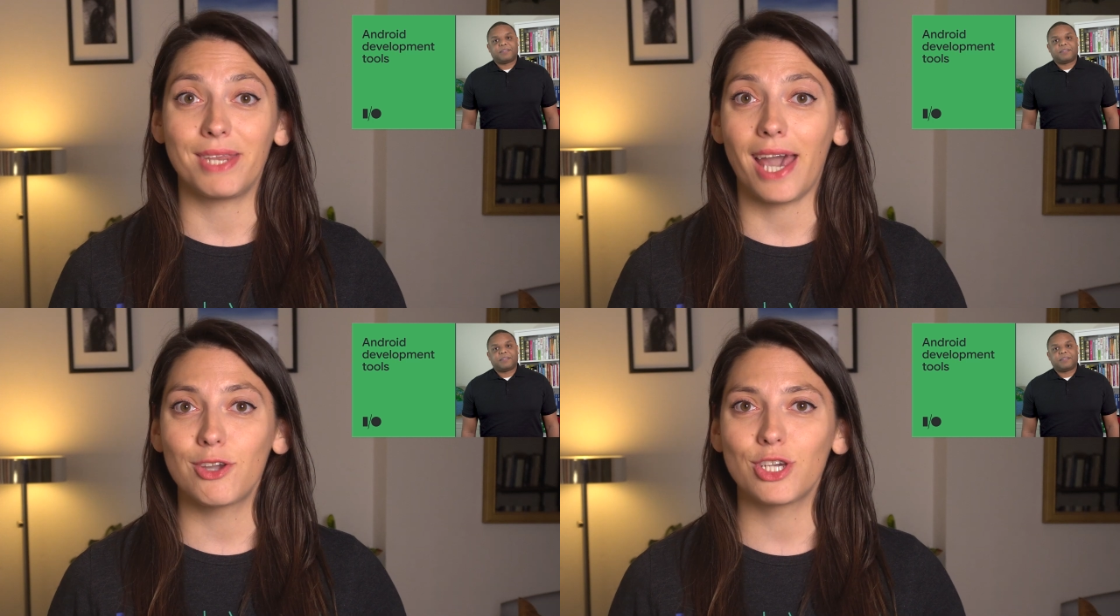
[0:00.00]

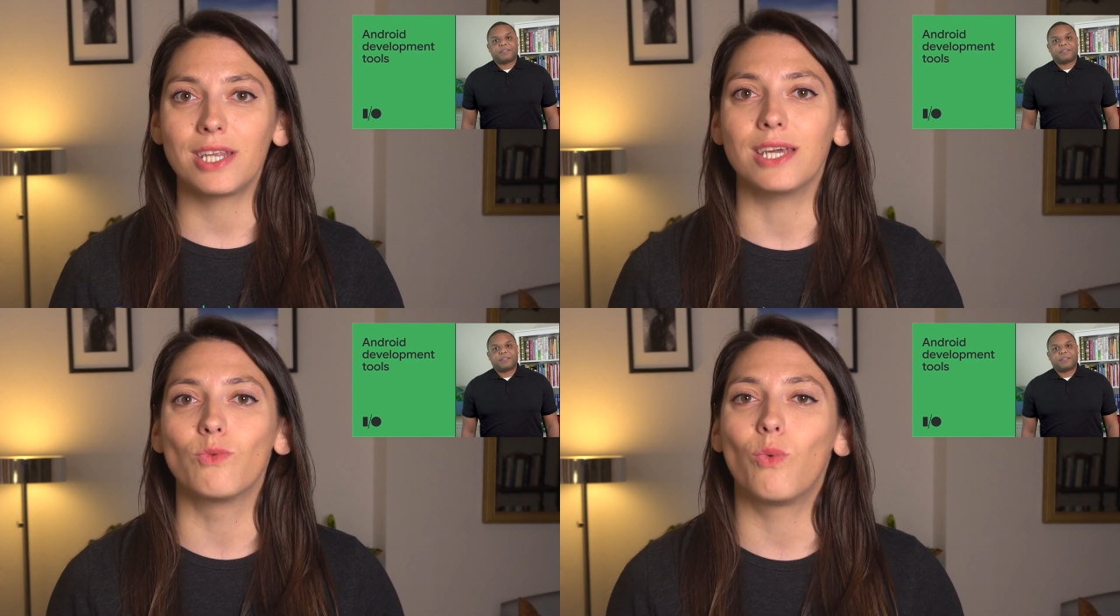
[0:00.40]
in action
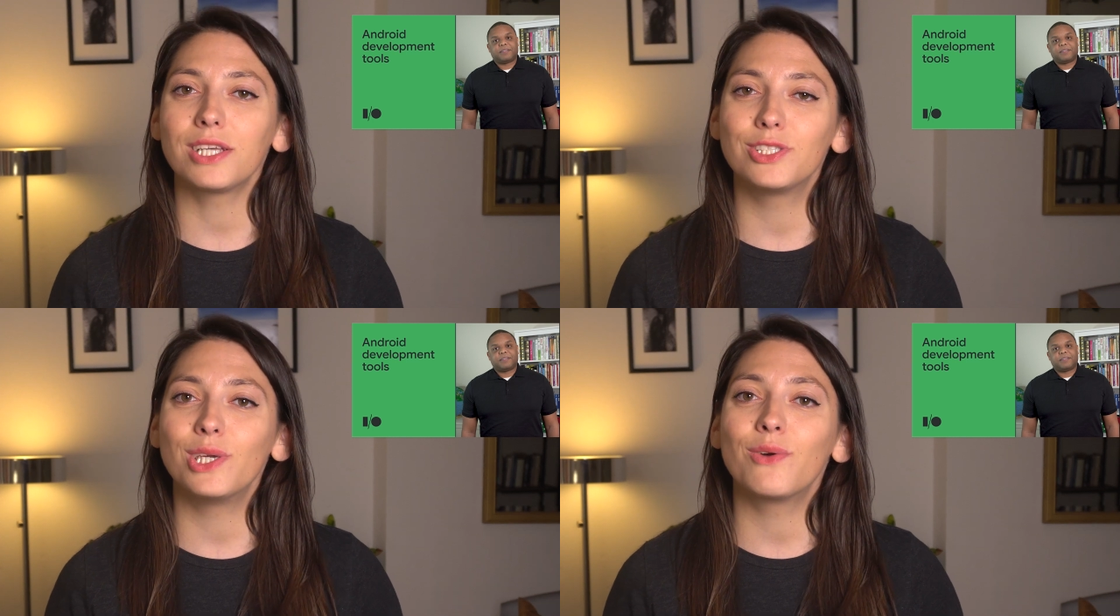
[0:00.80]
in
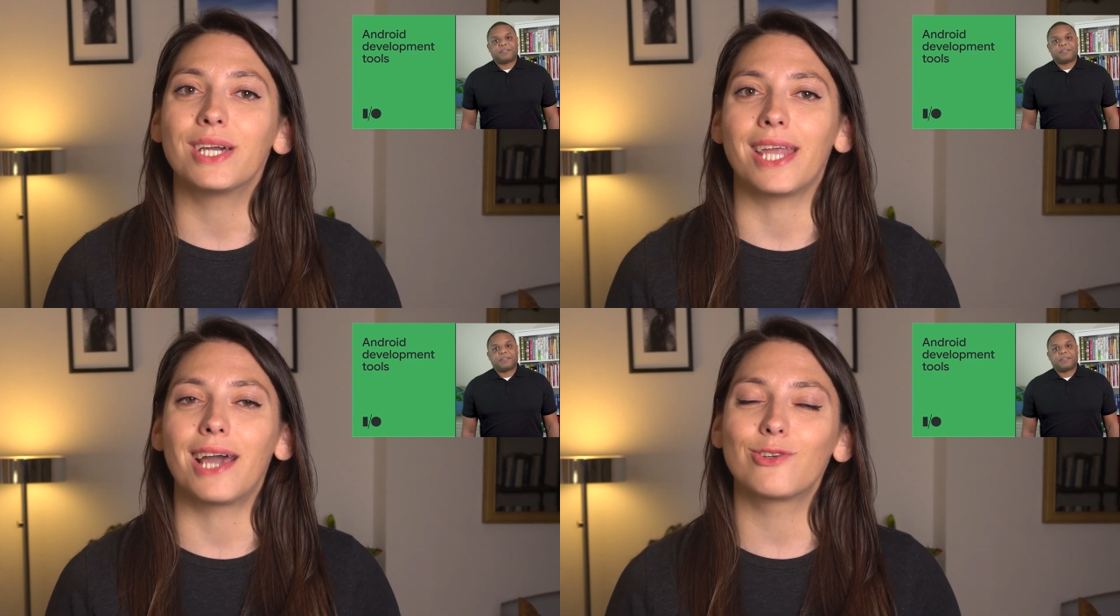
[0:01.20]
What's New
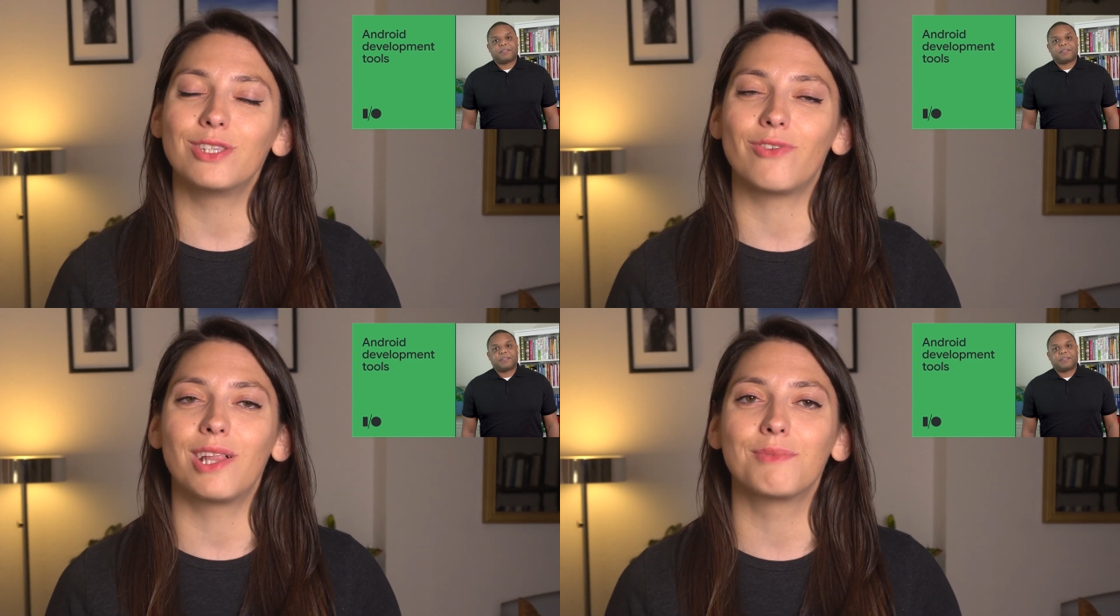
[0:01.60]
in Android
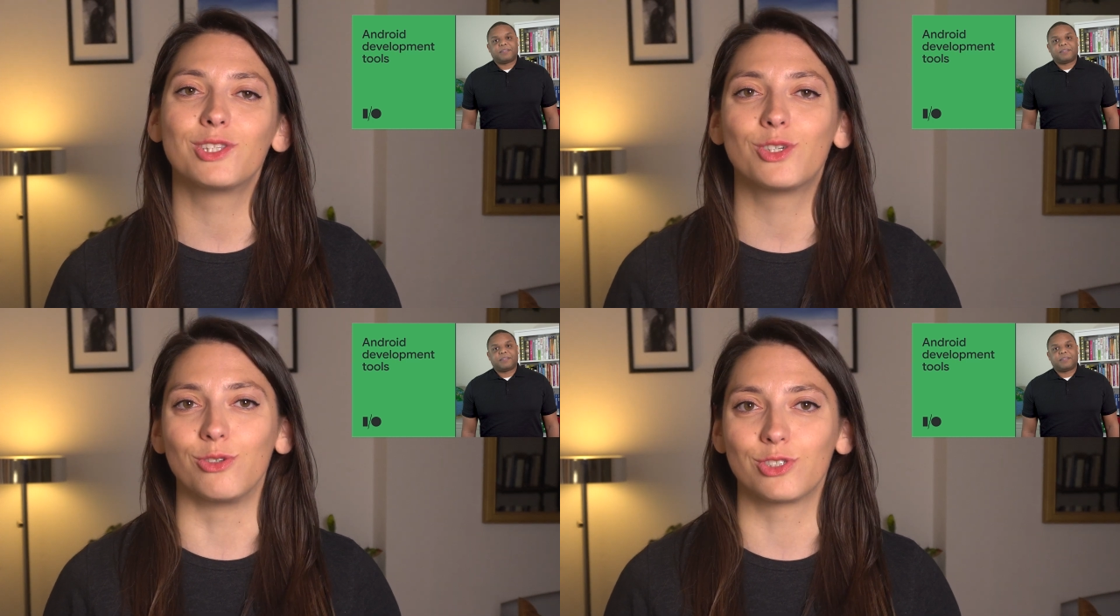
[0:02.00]

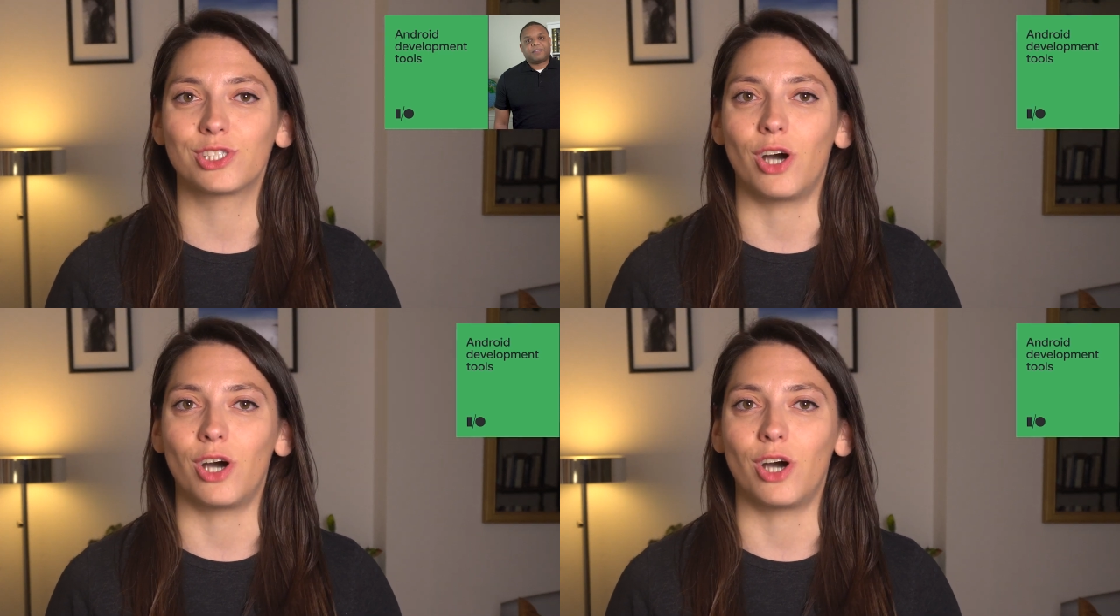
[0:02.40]
Development Tools